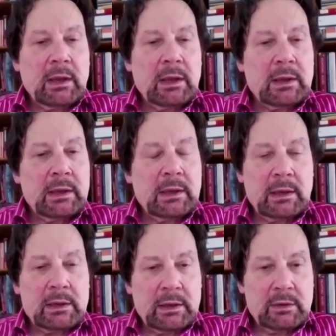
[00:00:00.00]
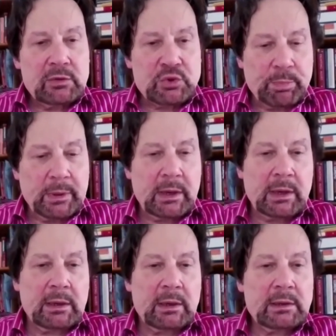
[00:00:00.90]
uh, like
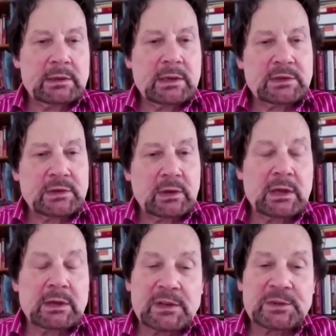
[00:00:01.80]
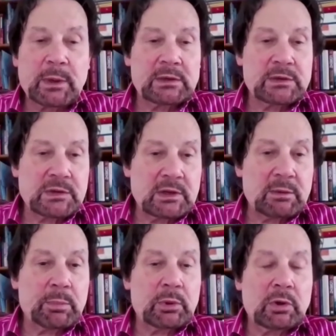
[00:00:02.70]
Japan, it has a life expectancy
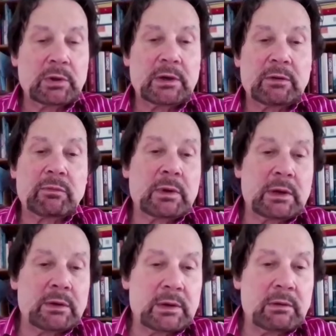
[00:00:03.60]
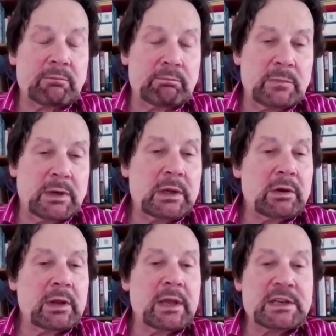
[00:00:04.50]
at birth of, around, of
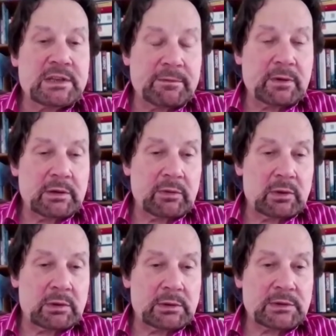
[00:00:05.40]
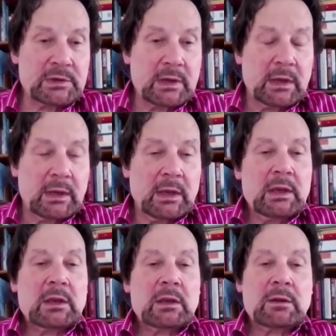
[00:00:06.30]
nearing 85 years.
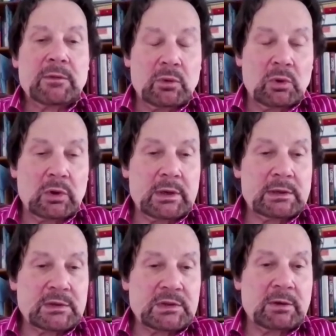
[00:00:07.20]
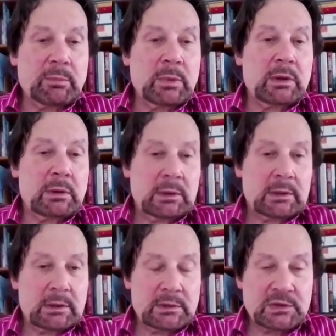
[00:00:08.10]
If you look at some
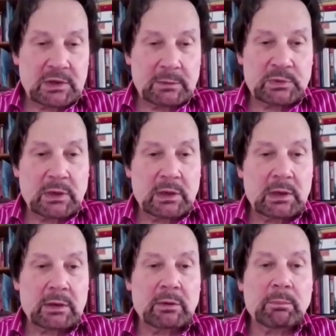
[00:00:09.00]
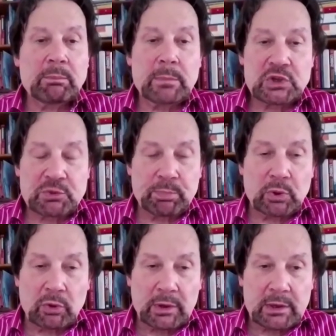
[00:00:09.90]
uh, sub-Saharan, much
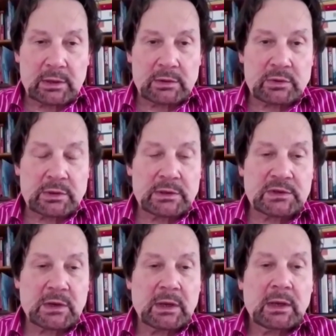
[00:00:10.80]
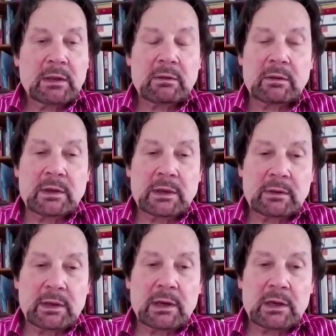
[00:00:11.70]
poorer countries,
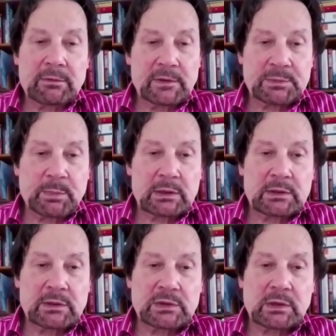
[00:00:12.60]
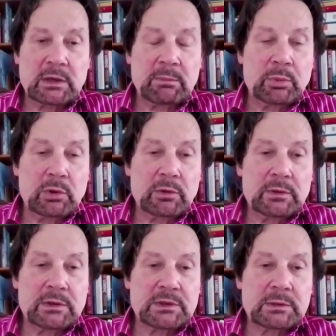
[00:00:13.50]
then their life expectancy at
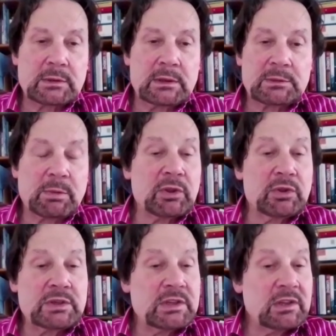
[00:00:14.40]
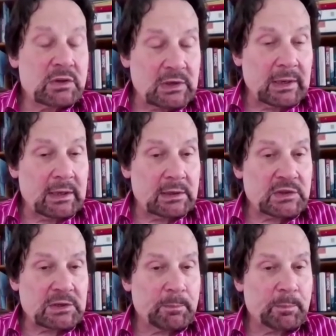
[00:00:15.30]
birth is, is about 30 years
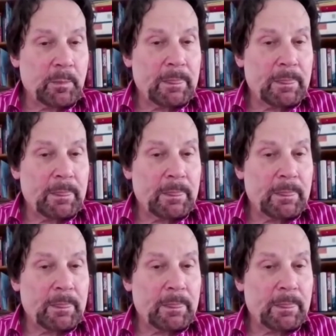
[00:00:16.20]
less.